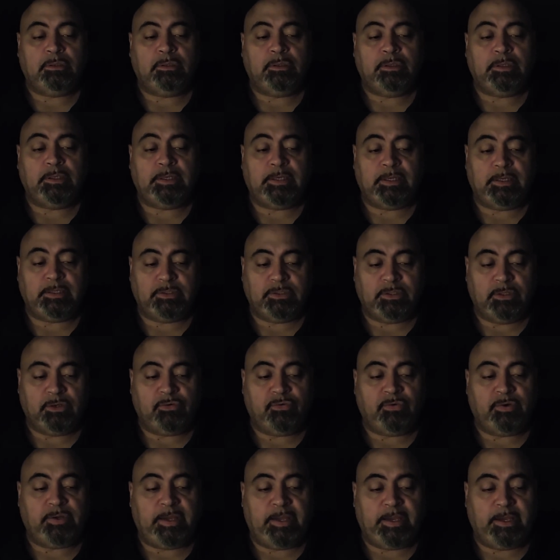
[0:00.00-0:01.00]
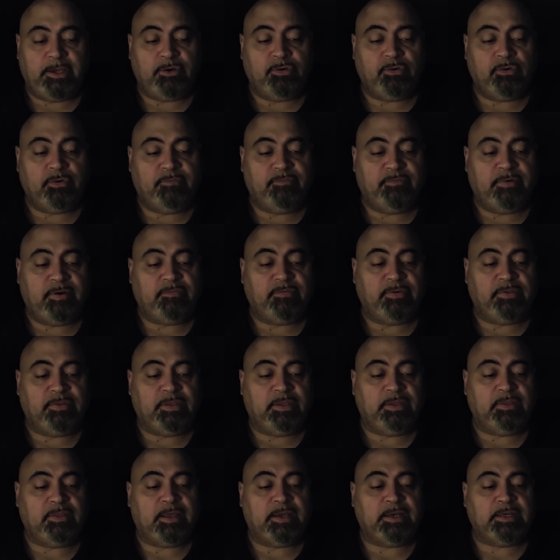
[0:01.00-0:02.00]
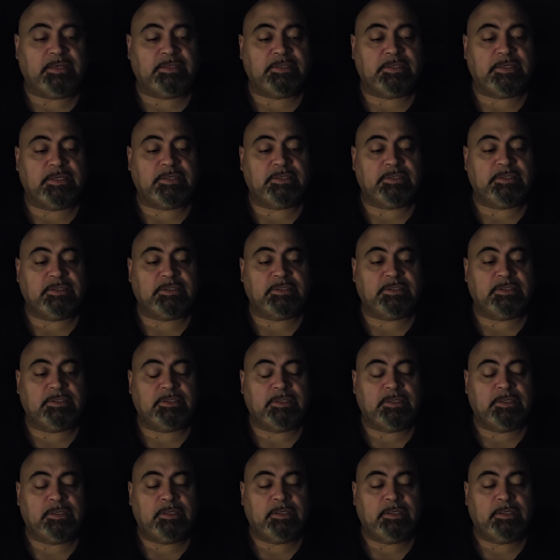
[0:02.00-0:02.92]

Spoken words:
He is the creator of everything that exists,